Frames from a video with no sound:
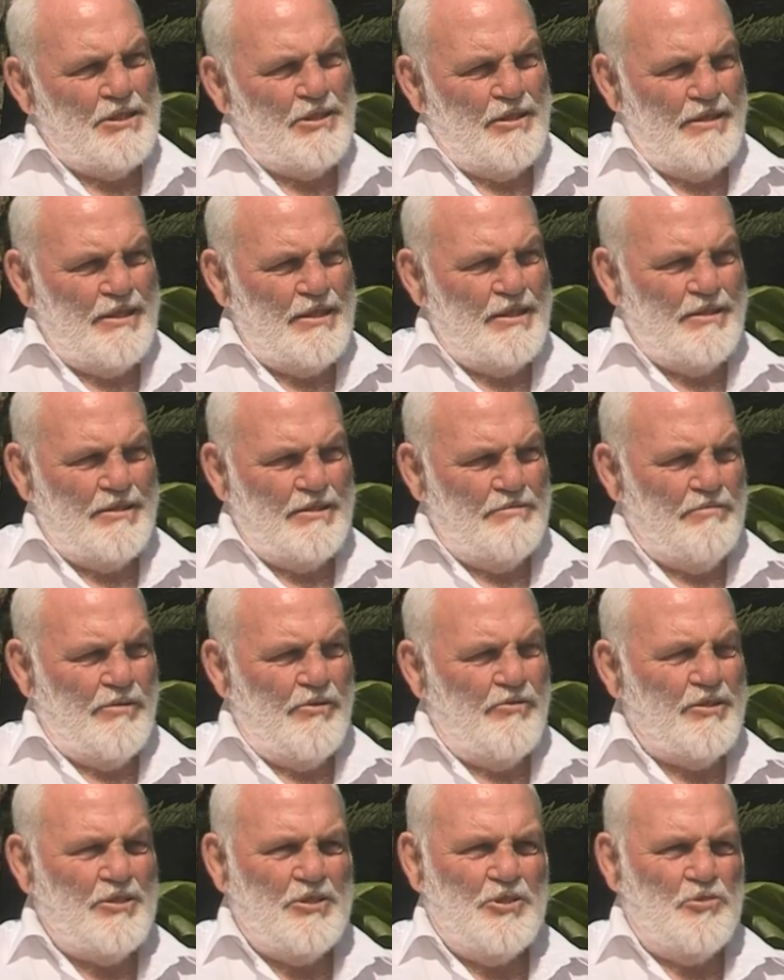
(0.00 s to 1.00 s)
only a
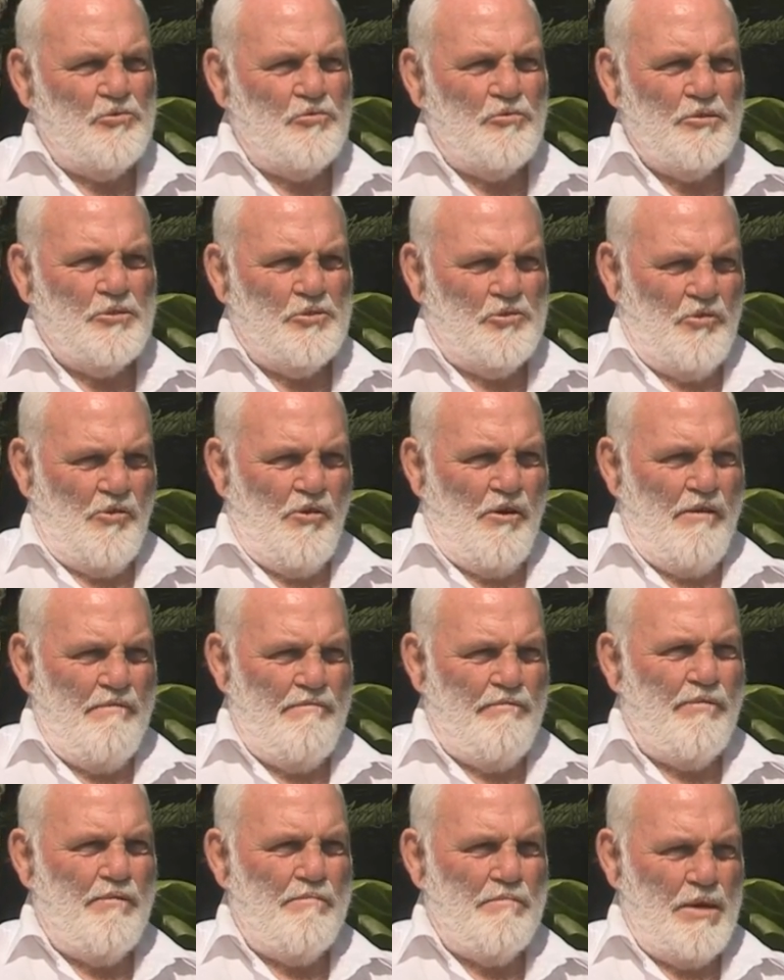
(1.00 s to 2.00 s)
very short drive
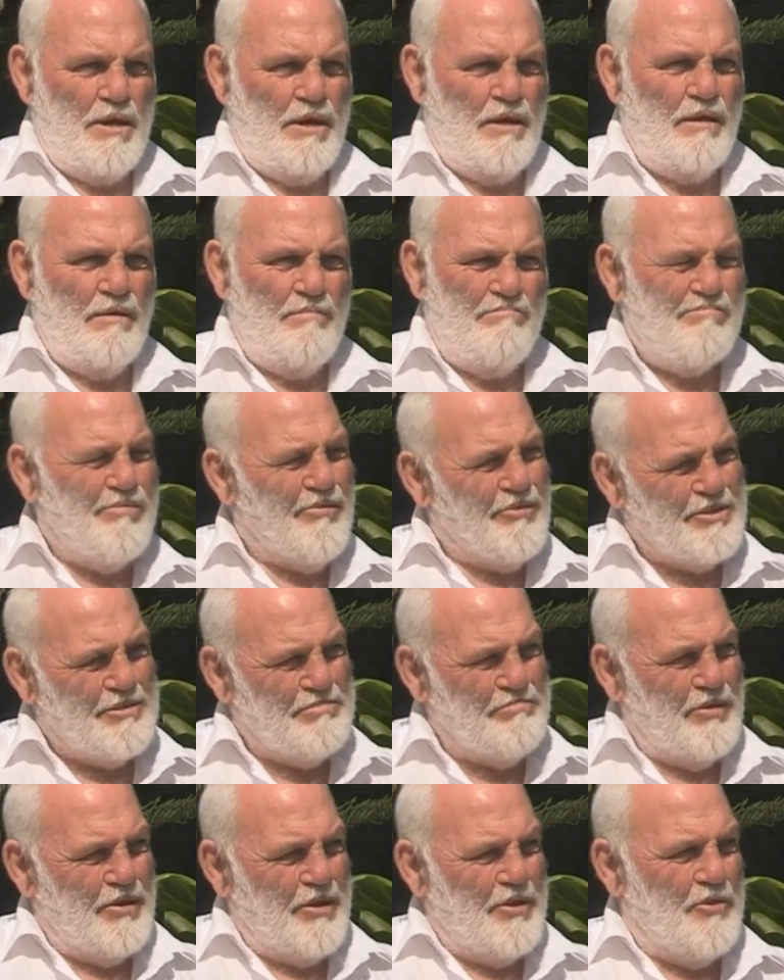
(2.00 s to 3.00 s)
from here,
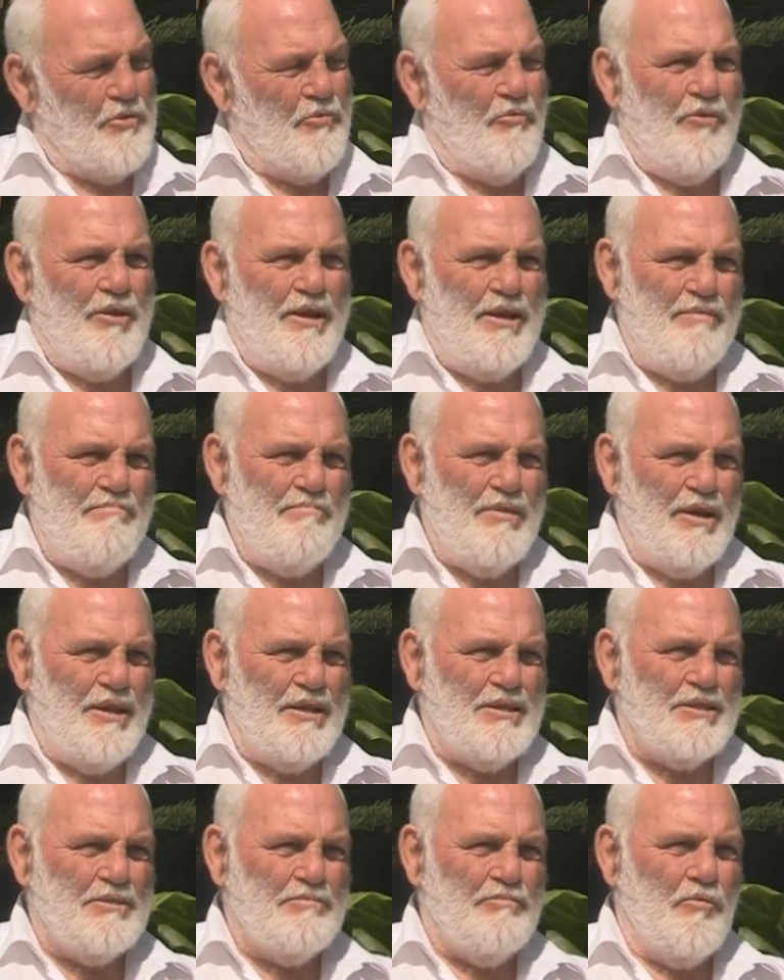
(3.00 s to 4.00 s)
approximately three
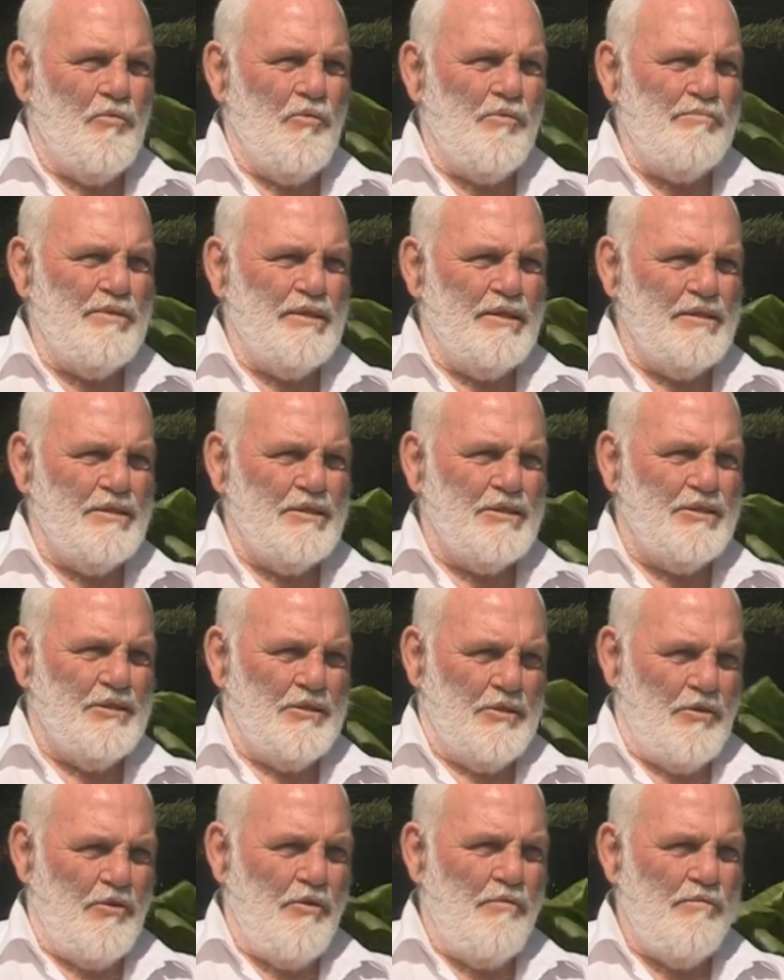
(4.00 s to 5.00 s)
minutes, four minutes to
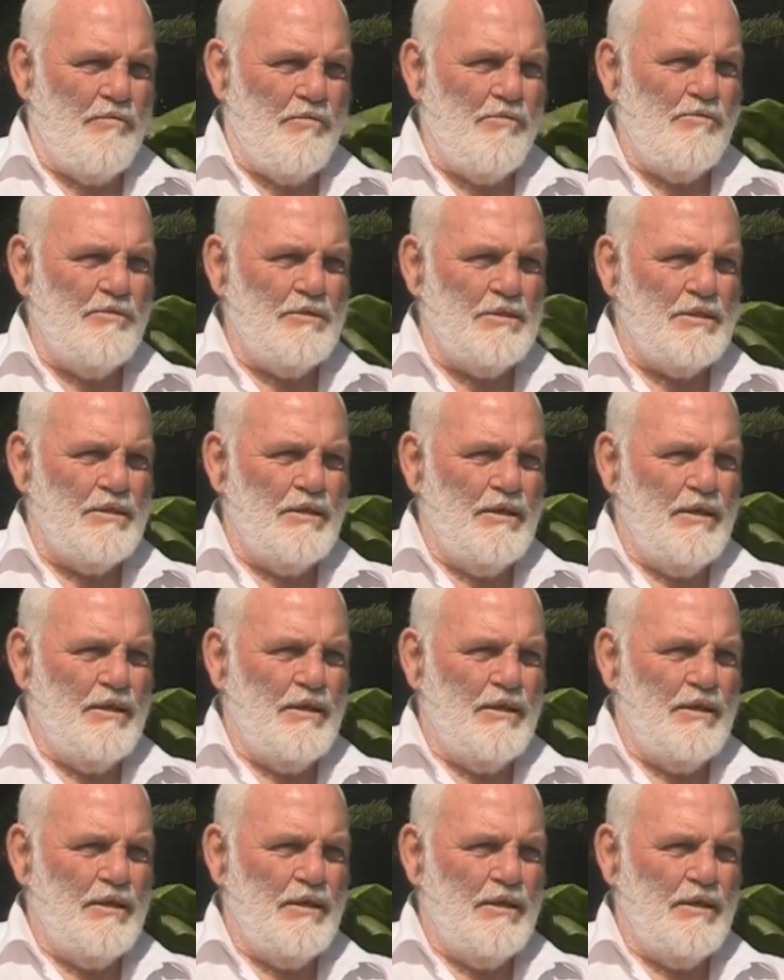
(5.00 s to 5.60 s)
the golf course.